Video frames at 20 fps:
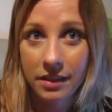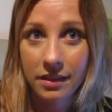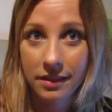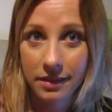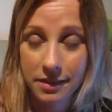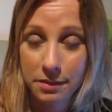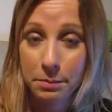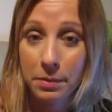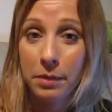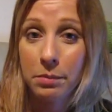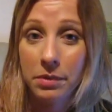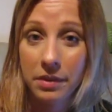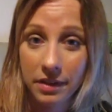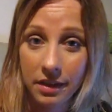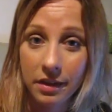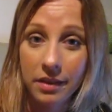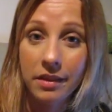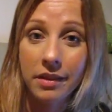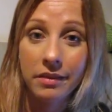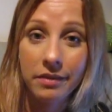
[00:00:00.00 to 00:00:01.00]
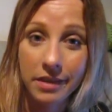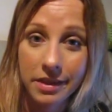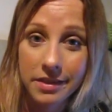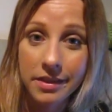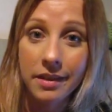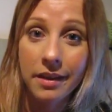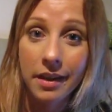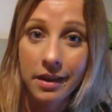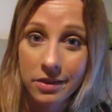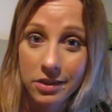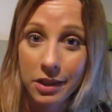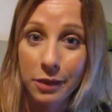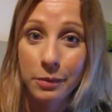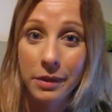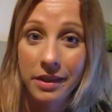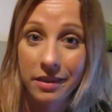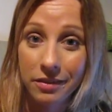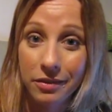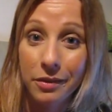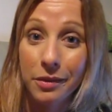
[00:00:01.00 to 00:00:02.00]
it's probably the only reason I actually
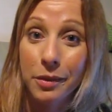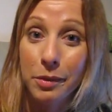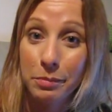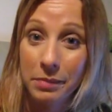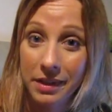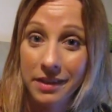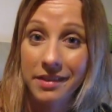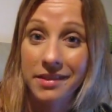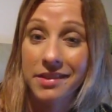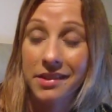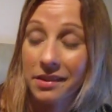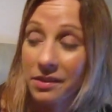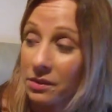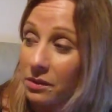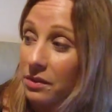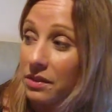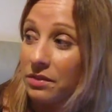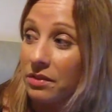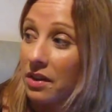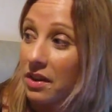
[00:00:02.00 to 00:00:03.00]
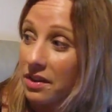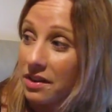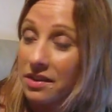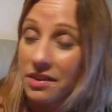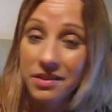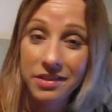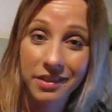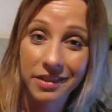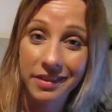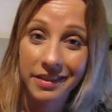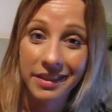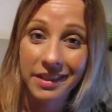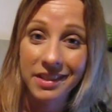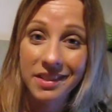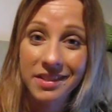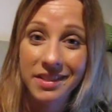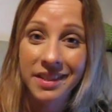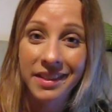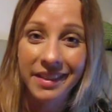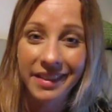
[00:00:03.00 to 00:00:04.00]
went through it, because I thought if I don't do
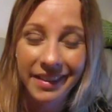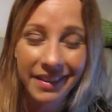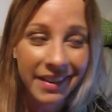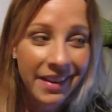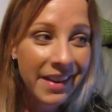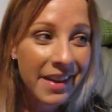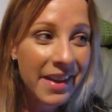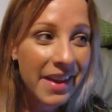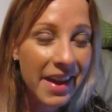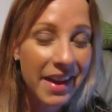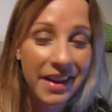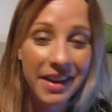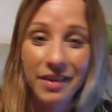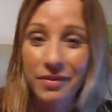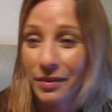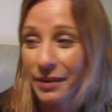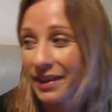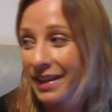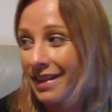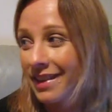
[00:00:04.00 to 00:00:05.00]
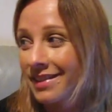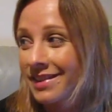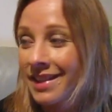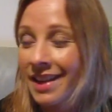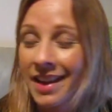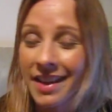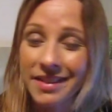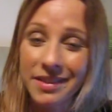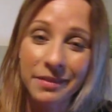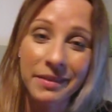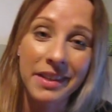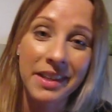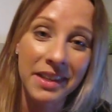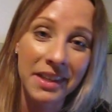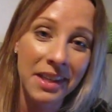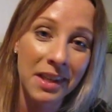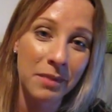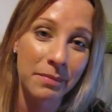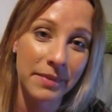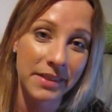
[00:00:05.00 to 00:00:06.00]
this and everyone else has, I'm going to
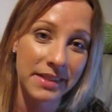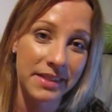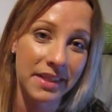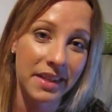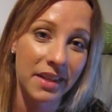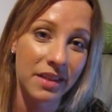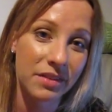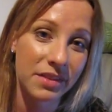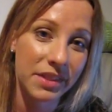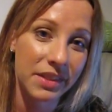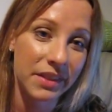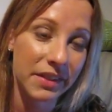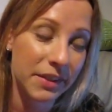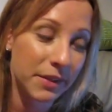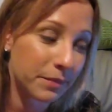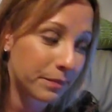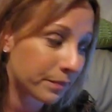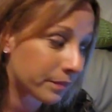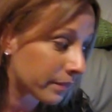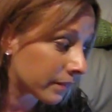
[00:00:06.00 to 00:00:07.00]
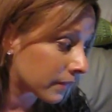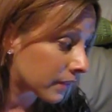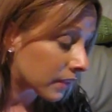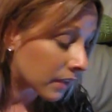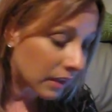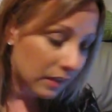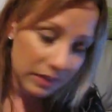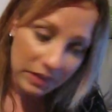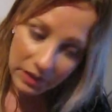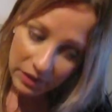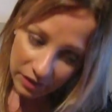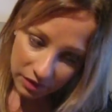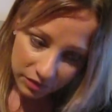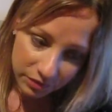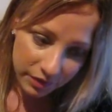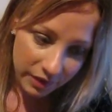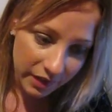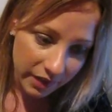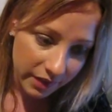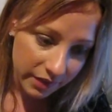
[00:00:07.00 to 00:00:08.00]
kick myself. So a lot of
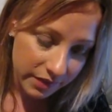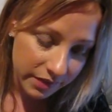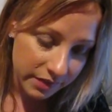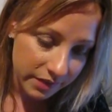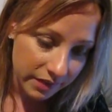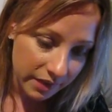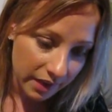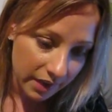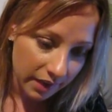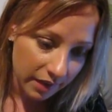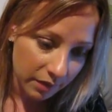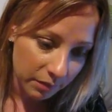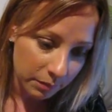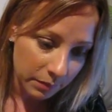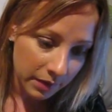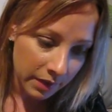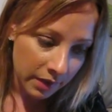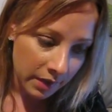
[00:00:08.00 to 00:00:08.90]
firsts. And